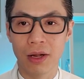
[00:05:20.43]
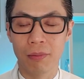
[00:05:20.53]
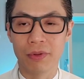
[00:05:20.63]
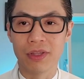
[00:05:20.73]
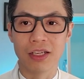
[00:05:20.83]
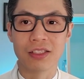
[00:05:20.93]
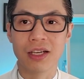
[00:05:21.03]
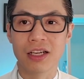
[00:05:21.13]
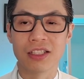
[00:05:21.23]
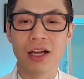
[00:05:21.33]
things
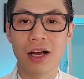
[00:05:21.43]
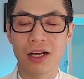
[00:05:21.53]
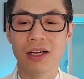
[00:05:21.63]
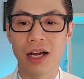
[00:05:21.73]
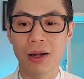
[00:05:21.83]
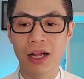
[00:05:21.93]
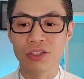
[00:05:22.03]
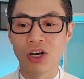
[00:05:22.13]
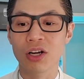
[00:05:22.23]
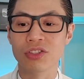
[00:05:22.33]

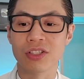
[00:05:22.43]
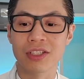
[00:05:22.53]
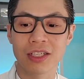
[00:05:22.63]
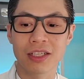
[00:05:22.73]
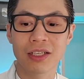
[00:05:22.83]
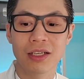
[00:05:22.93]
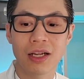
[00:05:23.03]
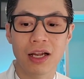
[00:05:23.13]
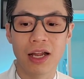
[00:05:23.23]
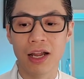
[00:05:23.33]
unconsciously,
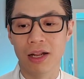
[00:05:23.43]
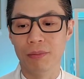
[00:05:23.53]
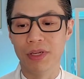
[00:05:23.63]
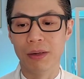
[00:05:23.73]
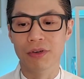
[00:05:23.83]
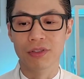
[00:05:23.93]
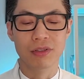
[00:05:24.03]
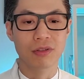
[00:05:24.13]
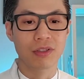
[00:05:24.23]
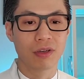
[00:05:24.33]
and be able
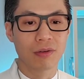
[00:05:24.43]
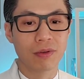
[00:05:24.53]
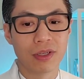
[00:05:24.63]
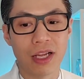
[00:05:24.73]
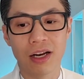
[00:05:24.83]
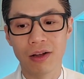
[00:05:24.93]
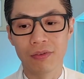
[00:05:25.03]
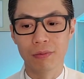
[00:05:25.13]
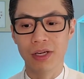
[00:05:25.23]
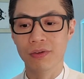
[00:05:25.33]
to, you know, get out of
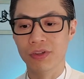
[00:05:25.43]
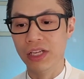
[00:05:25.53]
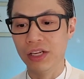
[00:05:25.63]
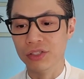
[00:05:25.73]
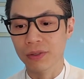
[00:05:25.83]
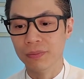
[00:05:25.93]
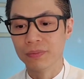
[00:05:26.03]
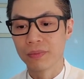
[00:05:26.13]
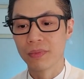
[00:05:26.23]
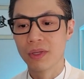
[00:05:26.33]
the way of the danger.
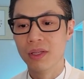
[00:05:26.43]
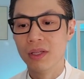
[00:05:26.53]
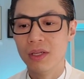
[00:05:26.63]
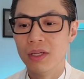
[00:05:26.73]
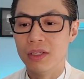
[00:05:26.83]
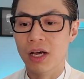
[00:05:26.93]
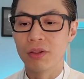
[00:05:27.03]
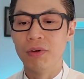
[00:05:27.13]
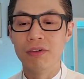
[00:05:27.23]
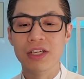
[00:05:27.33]
Now,
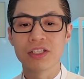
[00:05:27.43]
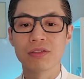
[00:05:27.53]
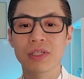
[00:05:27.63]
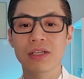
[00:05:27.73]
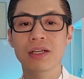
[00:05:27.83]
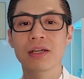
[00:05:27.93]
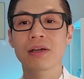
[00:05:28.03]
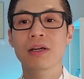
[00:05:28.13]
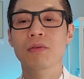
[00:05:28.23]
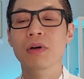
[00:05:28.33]
throughout history,
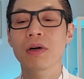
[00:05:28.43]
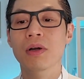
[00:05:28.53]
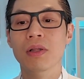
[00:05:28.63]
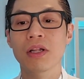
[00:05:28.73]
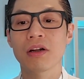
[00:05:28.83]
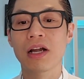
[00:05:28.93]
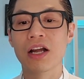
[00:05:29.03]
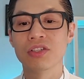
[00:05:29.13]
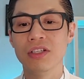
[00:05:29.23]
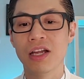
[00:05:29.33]
there
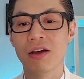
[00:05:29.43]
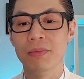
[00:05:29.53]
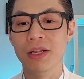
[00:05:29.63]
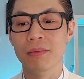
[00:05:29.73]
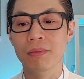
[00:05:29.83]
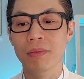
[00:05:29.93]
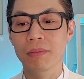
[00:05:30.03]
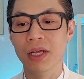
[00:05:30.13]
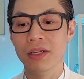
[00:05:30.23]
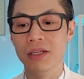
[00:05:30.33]
actually have been
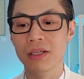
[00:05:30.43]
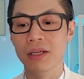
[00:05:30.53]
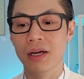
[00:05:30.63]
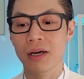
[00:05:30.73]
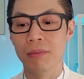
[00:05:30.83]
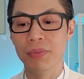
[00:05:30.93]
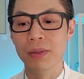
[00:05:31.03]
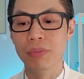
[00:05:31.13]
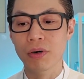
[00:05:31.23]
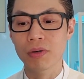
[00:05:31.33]
many
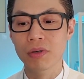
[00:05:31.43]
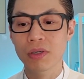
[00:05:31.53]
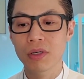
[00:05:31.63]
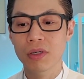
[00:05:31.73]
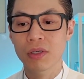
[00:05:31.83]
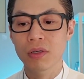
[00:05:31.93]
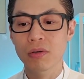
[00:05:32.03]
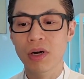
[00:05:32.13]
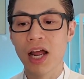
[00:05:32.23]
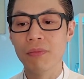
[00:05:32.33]
people
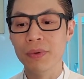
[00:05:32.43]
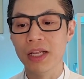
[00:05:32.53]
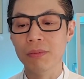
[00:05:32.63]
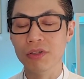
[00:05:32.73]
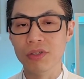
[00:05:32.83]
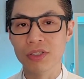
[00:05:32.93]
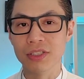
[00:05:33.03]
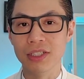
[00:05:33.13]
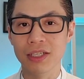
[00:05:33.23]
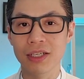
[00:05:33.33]
who have been able to
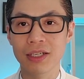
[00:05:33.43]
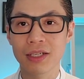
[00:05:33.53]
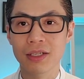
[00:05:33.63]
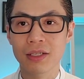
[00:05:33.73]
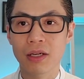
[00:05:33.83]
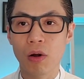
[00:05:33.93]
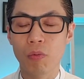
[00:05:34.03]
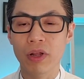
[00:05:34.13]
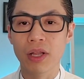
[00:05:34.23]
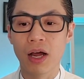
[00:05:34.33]
see
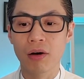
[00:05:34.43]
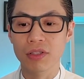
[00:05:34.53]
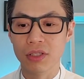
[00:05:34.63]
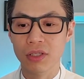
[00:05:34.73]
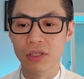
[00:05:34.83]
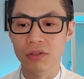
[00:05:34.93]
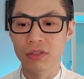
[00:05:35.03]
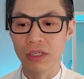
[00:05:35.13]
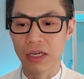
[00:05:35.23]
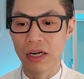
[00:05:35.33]
without
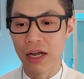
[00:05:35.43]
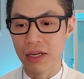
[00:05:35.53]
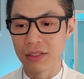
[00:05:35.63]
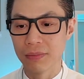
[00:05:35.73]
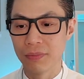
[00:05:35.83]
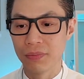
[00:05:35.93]
using their eyes.